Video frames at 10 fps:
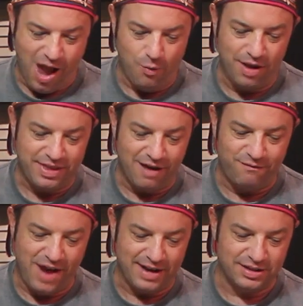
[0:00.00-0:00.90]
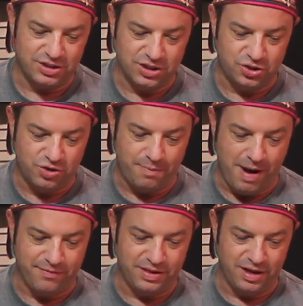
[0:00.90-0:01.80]
I want that fat to just drip
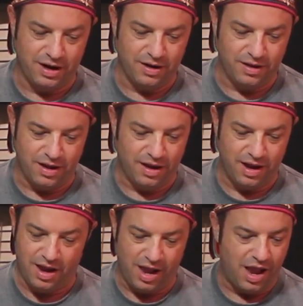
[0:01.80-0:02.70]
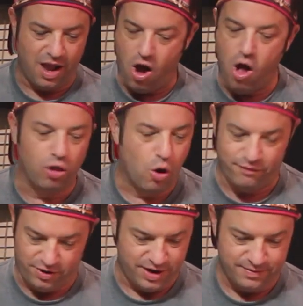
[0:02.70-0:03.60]
everything all
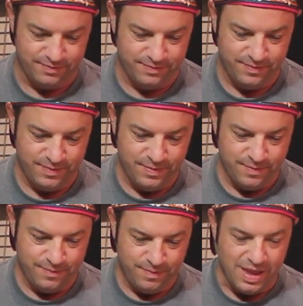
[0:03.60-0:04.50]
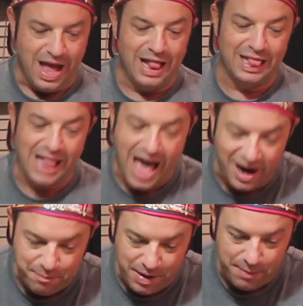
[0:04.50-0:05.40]
over it. A
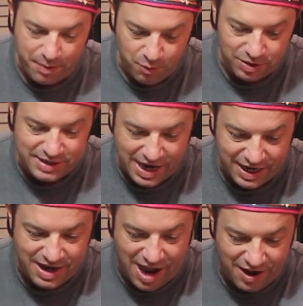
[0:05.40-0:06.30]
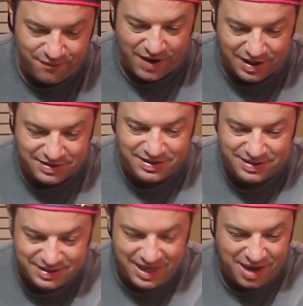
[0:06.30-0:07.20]
lot of people will take a knife and
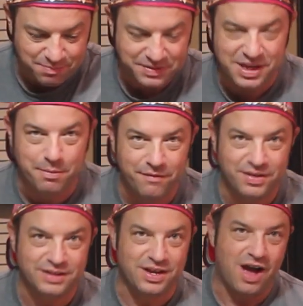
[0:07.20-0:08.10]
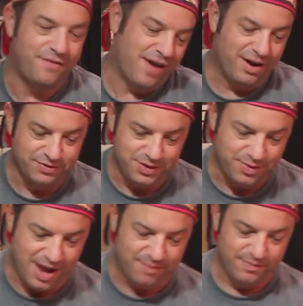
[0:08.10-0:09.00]
skim some of this off. I don't do
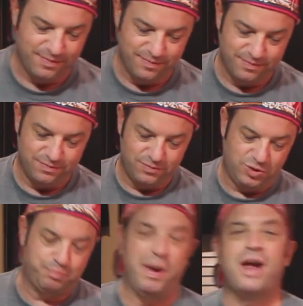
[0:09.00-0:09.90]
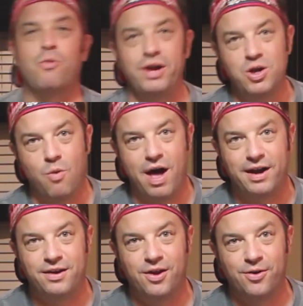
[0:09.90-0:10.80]
that. Pick what you
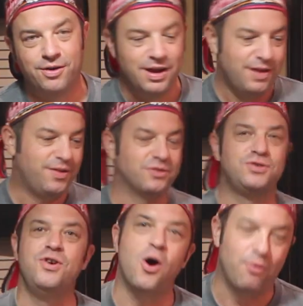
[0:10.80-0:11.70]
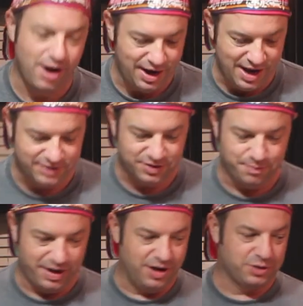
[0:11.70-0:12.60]
want to do. There's no right answer,
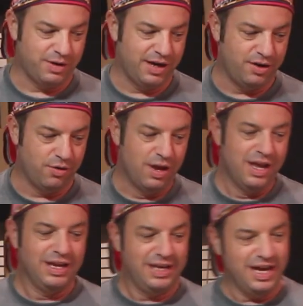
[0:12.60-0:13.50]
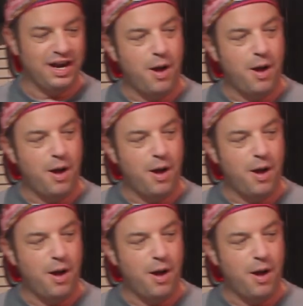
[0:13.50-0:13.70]
but here's what I do. Get